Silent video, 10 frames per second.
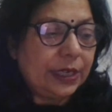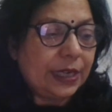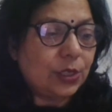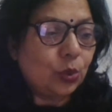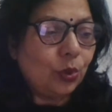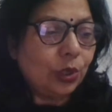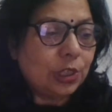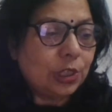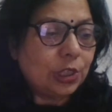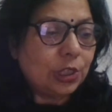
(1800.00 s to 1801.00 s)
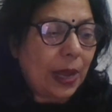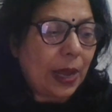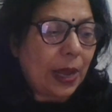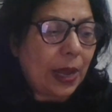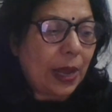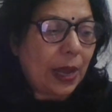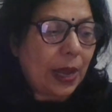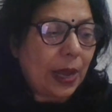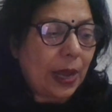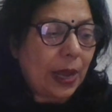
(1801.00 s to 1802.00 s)
Yes, do not spam. Yeah, all
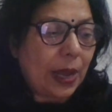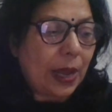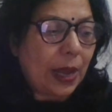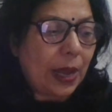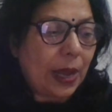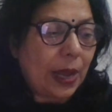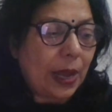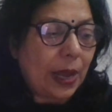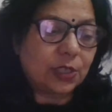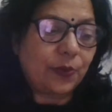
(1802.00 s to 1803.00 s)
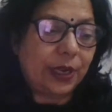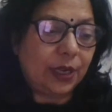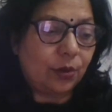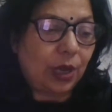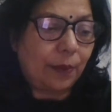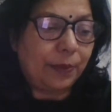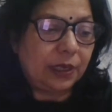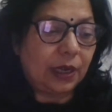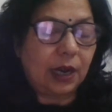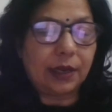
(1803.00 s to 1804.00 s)
of you. Very good. That's very good.
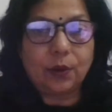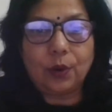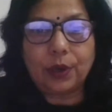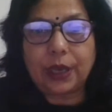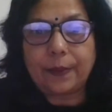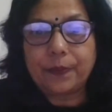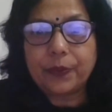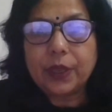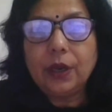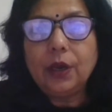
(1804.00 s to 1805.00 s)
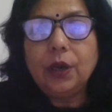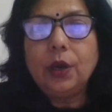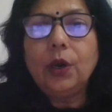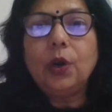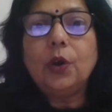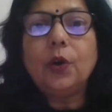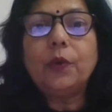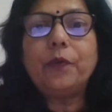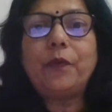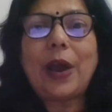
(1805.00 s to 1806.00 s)
Abhigyan. Okay.
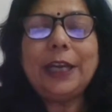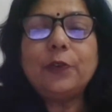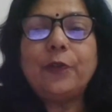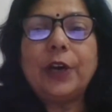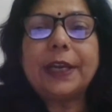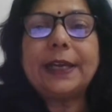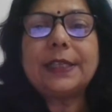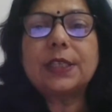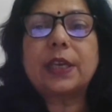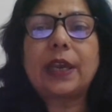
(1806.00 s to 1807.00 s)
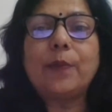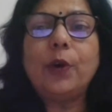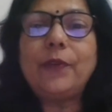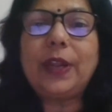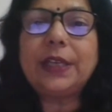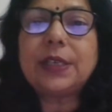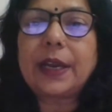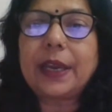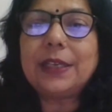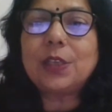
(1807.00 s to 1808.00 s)
White fur gets camouflaged
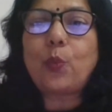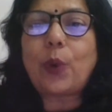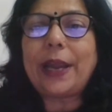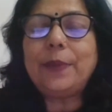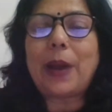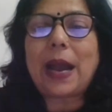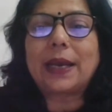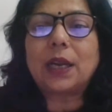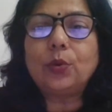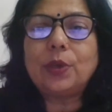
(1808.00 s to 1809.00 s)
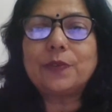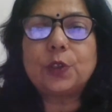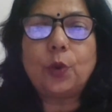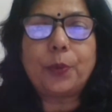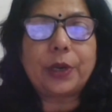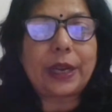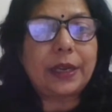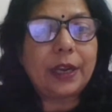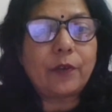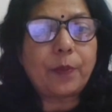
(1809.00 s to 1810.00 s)
against the white background of snow,
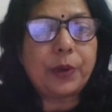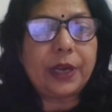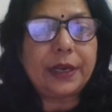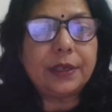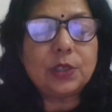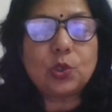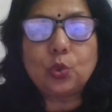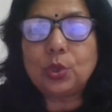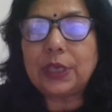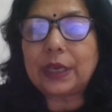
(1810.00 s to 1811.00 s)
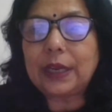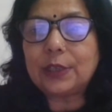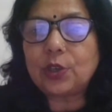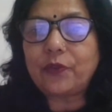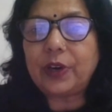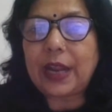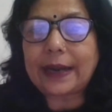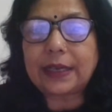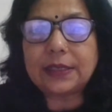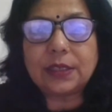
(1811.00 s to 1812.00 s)
protecting it from predators. Two thick layers of fur
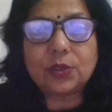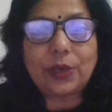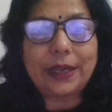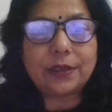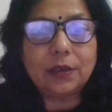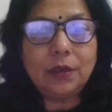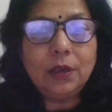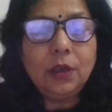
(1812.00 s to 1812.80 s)
act as insulator.